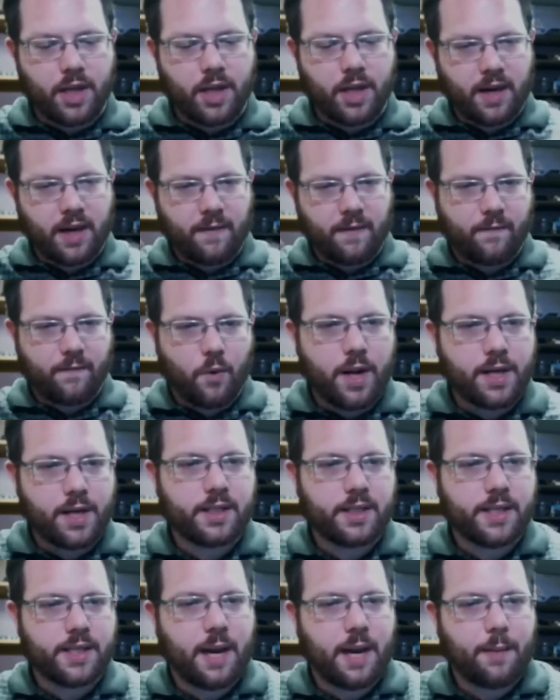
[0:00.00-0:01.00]
and like
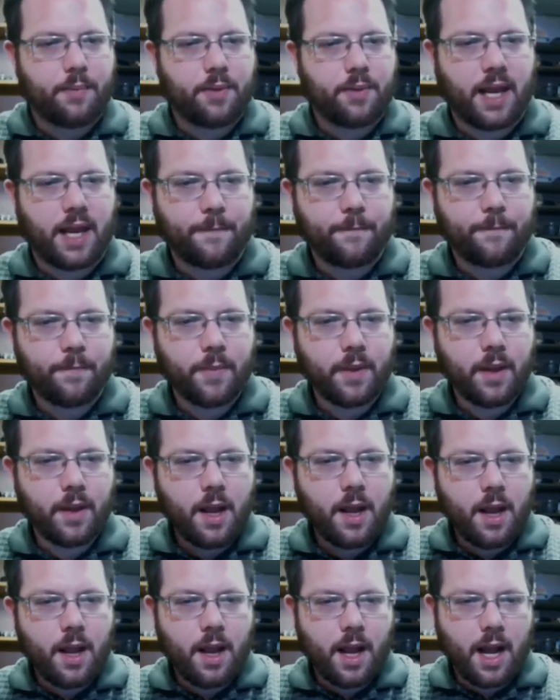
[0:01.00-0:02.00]
avoidance type thing,
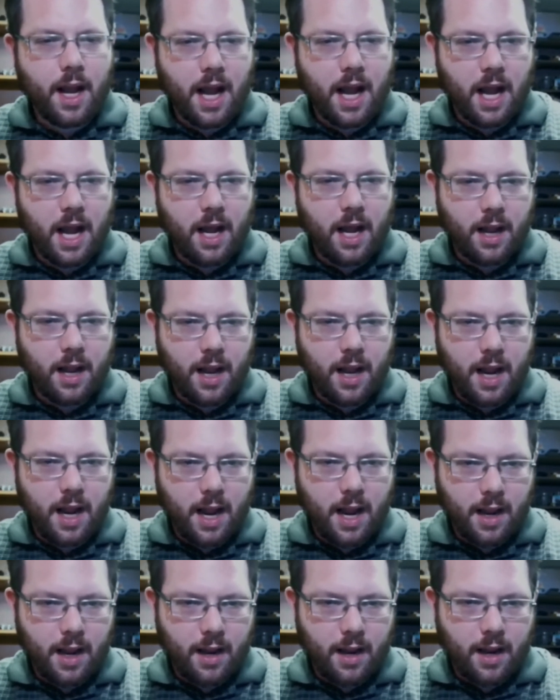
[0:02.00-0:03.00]
and
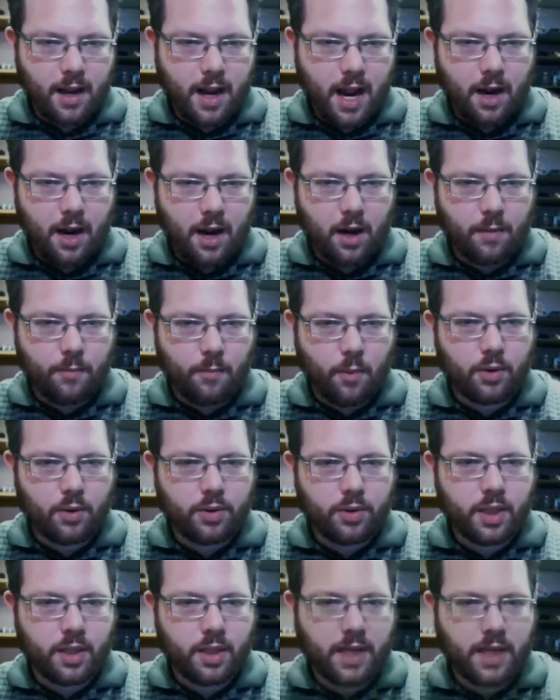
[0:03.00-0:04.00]
are
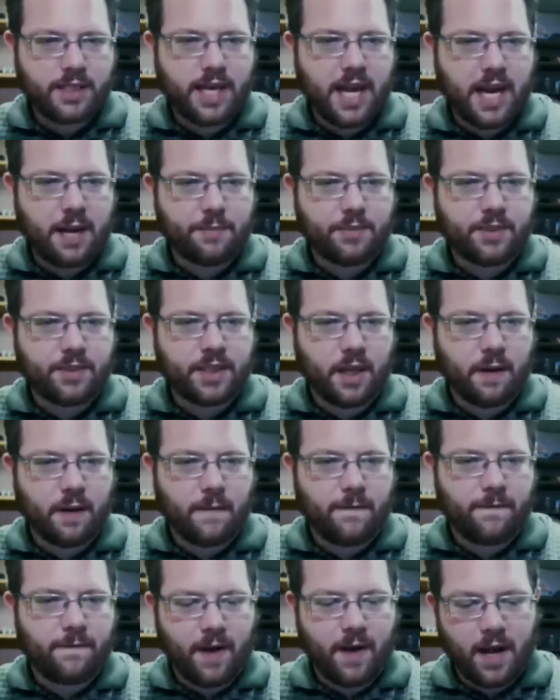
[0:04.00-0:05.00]
most of these games
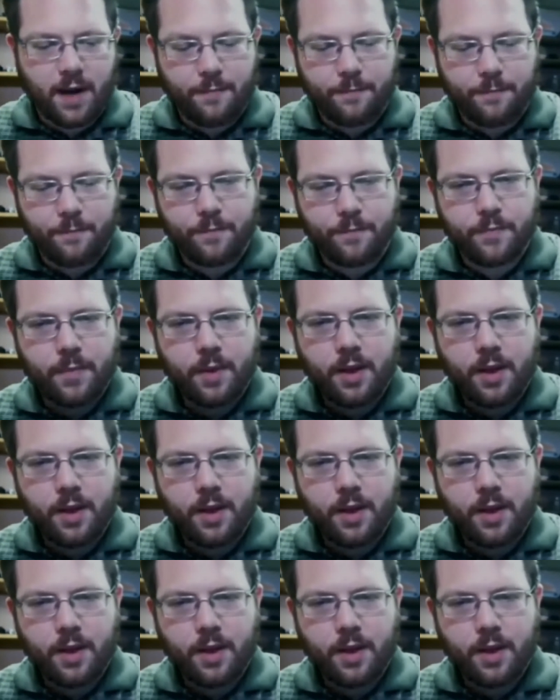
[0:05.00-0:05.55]
still fun?